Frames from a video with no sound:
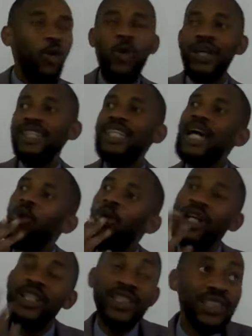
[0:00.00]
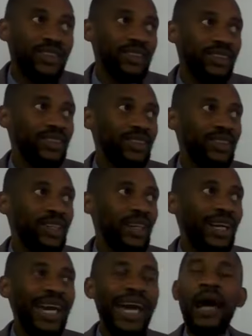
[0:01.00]
with their words.
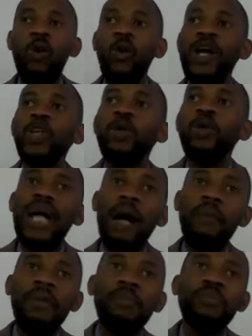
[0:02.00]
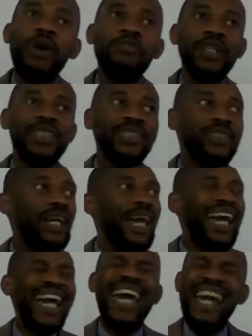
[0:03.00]
When you become a prophet,
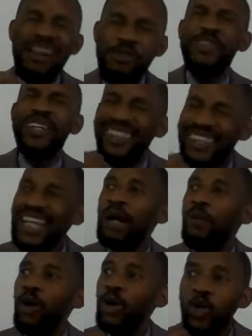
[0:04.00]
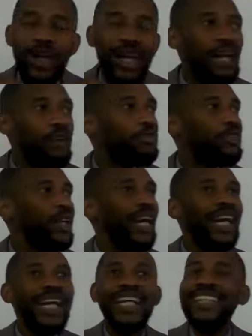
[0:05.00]
everything about your life
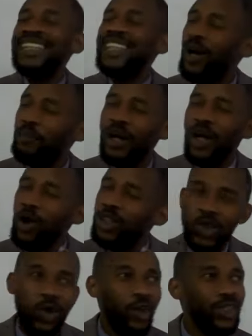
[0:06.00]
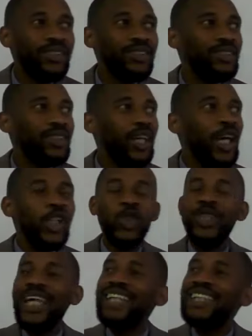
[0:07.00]
is not belongs to God.
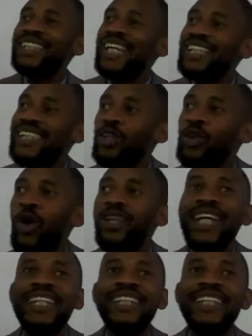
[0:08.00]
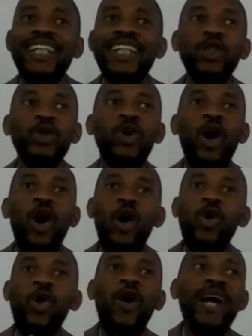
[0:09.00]
To the extent that God can tell you
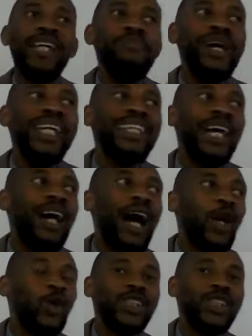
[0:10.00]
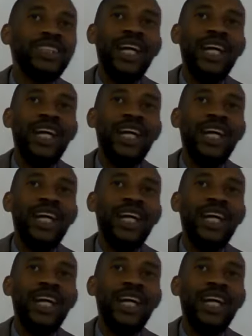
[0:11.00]
go and marry that harlot.